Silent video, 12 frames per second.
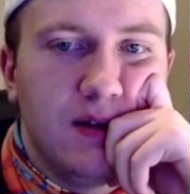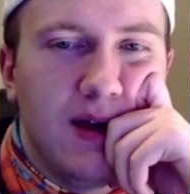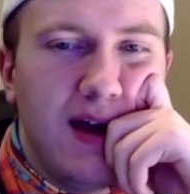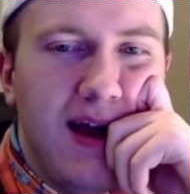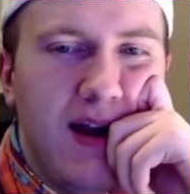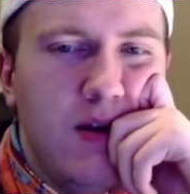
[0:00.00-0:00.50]

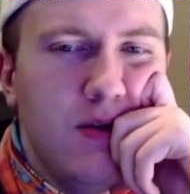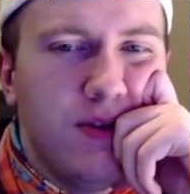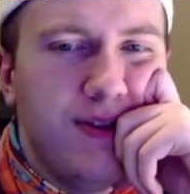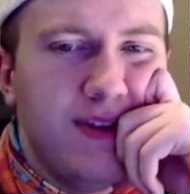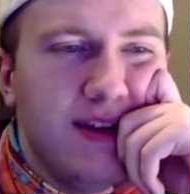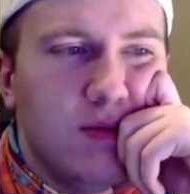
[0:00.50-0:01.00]
I don't
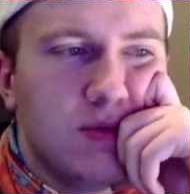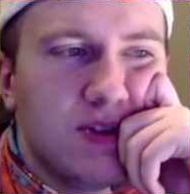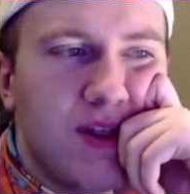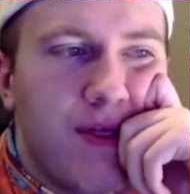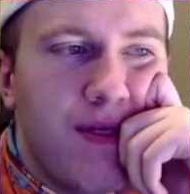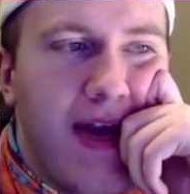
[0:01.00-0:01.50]
think it was
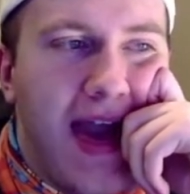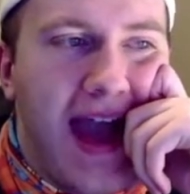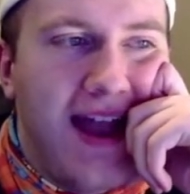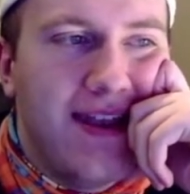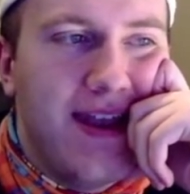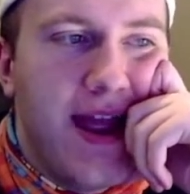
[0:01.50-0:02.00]

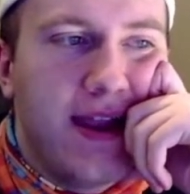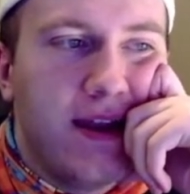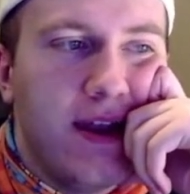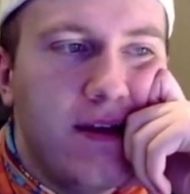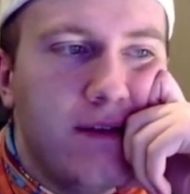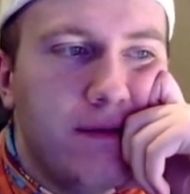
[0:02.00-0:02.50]
that
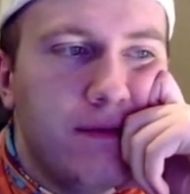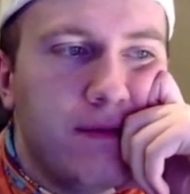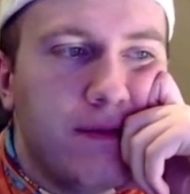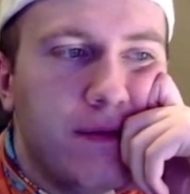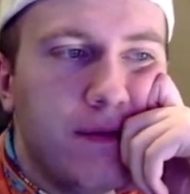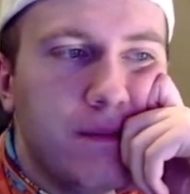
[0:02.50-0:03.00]
negative.